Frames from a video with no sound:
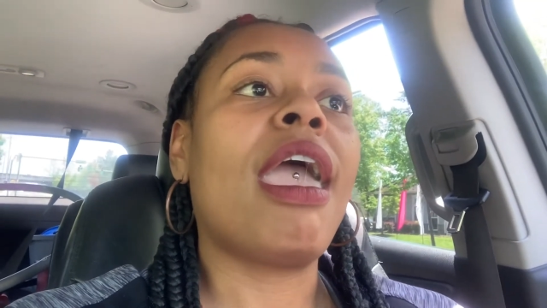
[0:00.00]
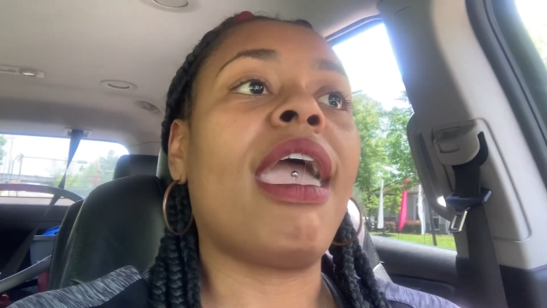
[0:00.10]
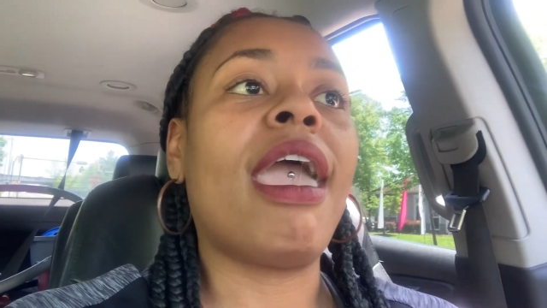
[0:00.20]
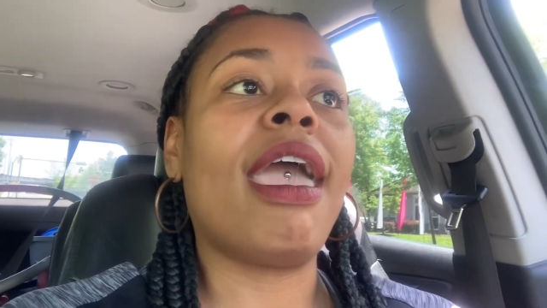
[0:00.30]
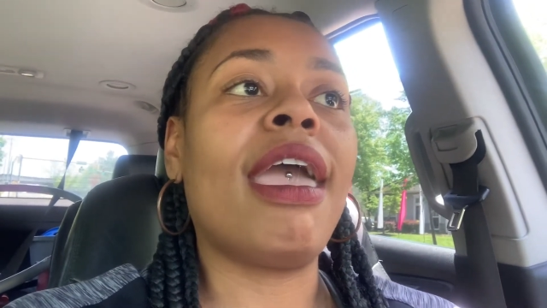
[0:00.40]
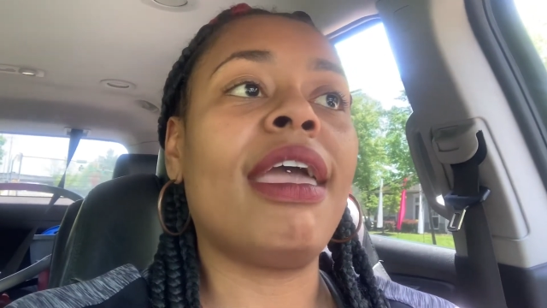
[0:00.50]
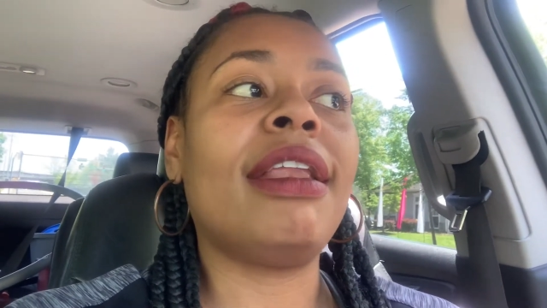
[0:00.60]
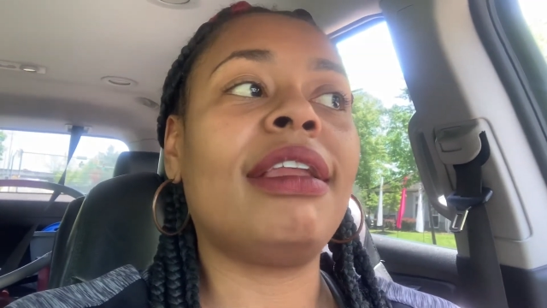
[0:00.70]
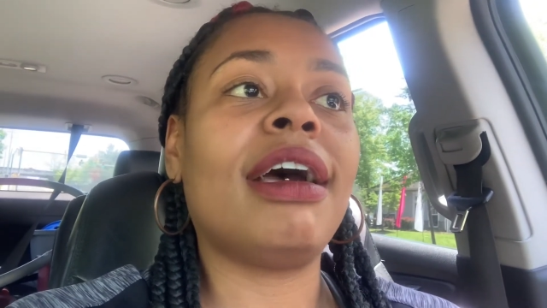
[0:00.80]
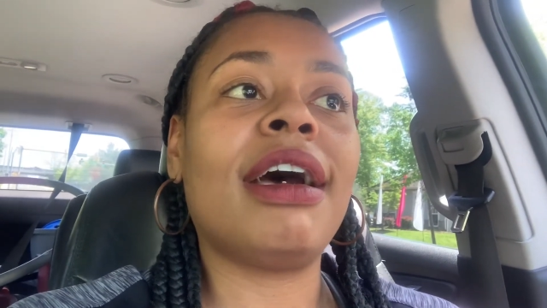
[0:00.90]

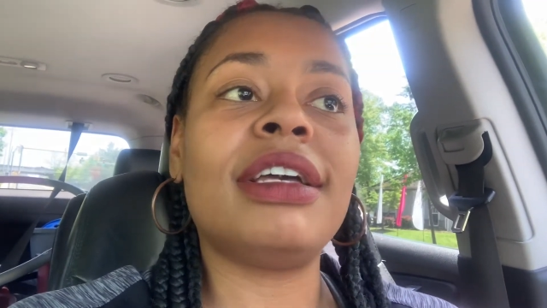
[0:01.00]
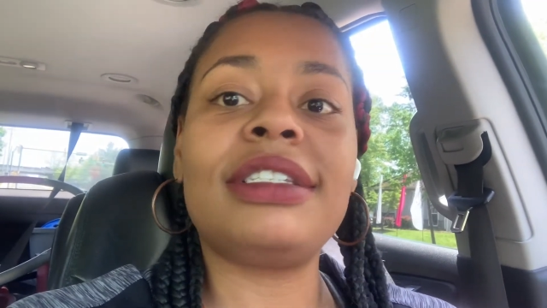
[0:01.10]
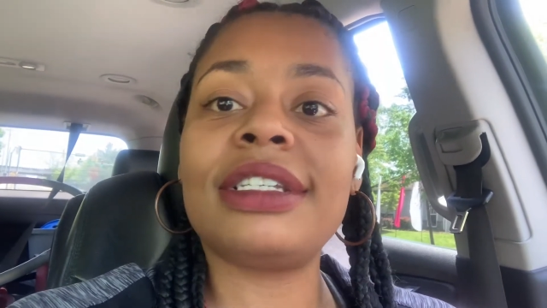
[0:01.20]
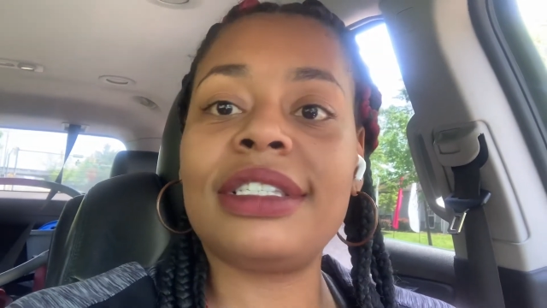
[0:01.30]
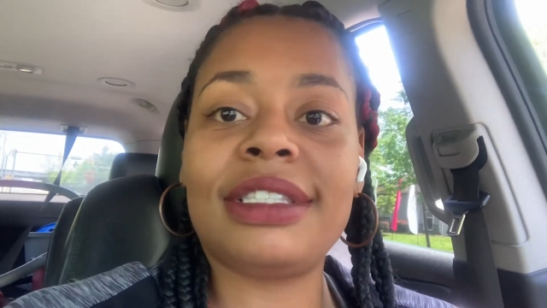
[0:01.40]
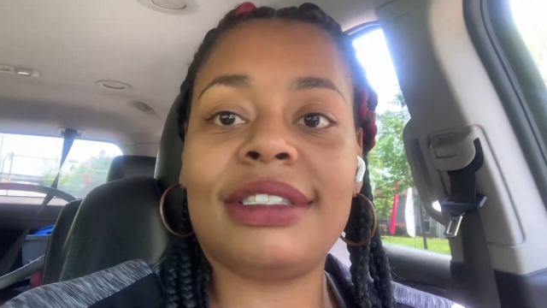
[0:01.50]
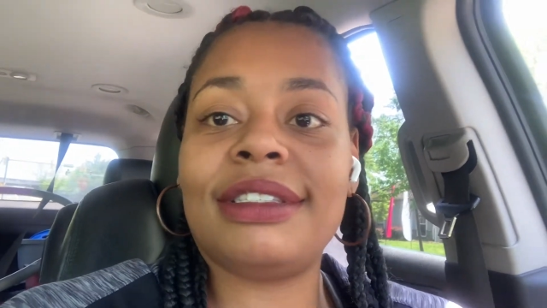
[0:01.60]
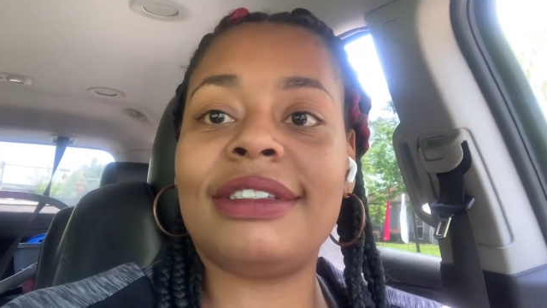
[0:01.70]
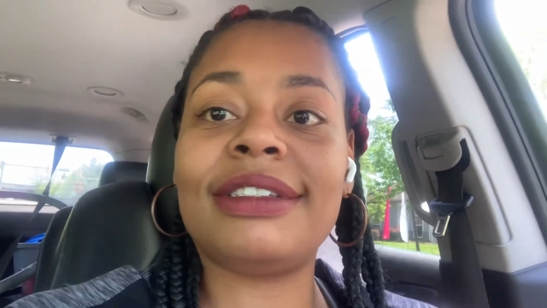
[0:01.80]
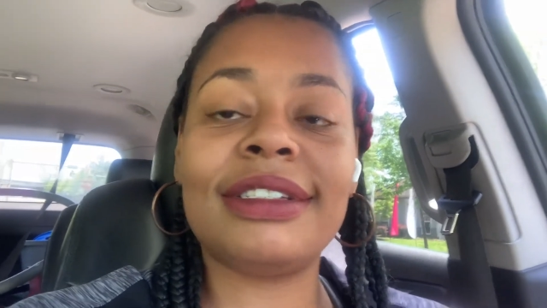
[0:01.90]
and uh, just
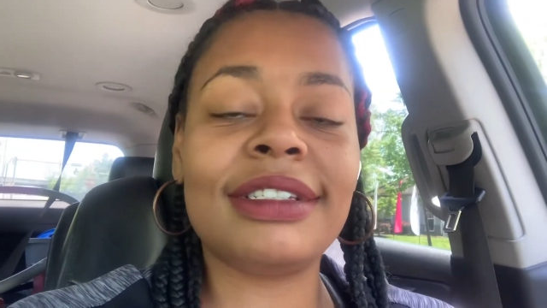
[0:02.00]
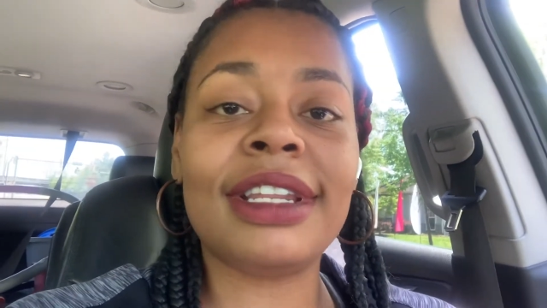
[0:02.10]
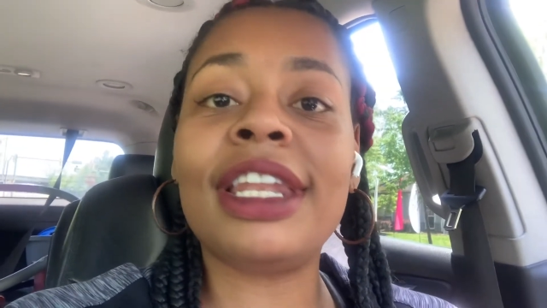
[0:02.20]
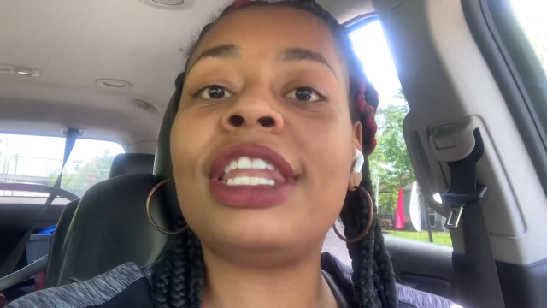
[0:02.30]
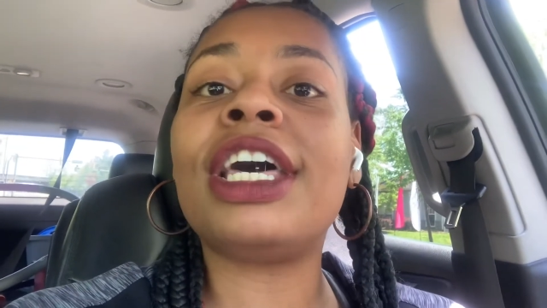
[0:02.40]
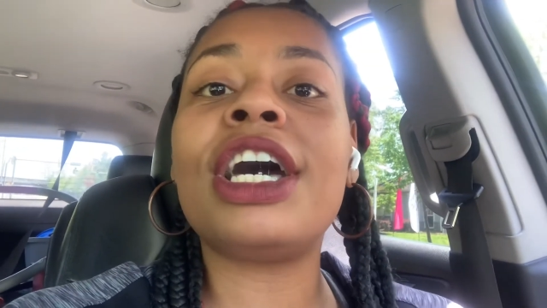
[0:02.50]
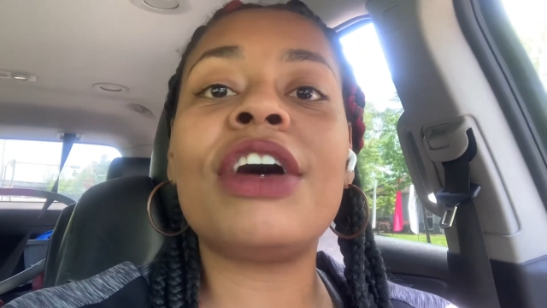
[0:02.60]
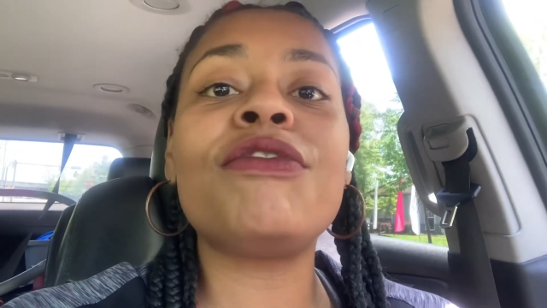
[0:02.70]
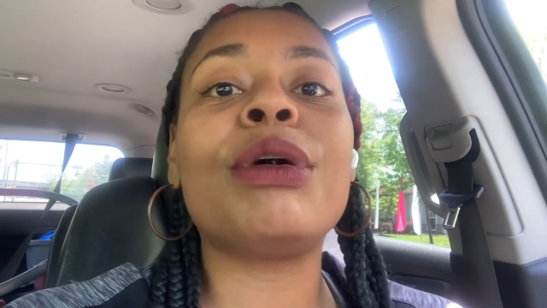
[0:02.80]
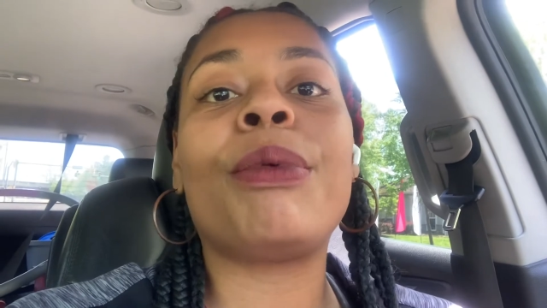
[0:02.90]

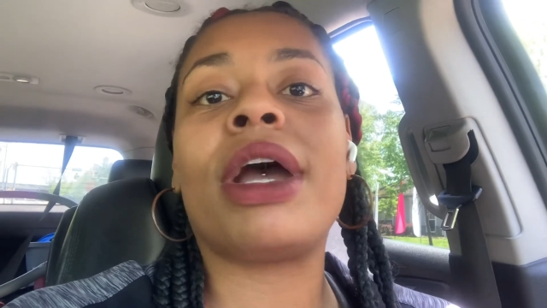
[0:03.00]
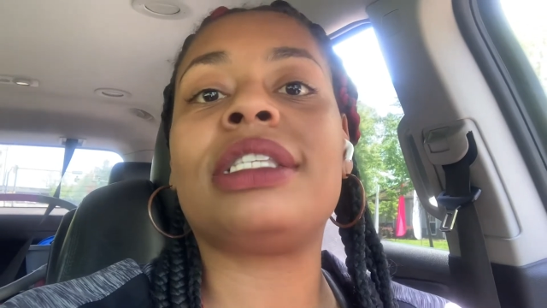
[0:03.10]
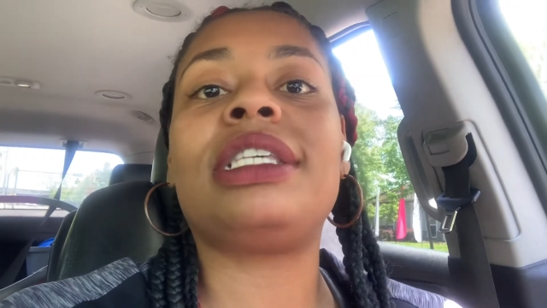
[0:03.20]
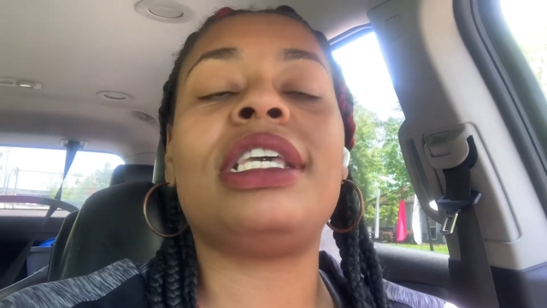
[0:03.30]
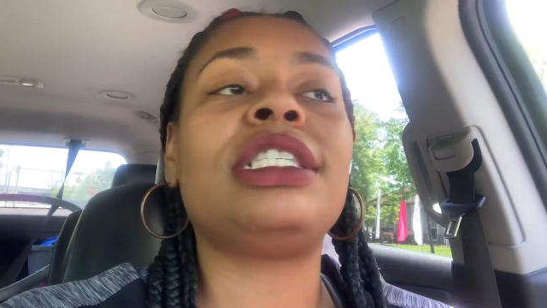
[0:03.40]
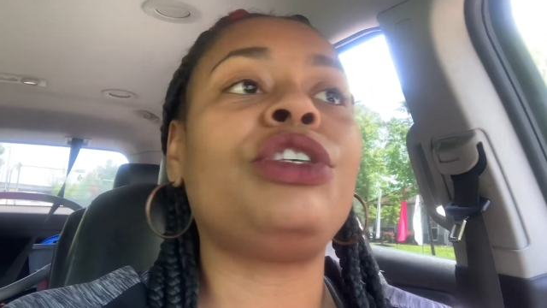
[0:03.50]
love the process.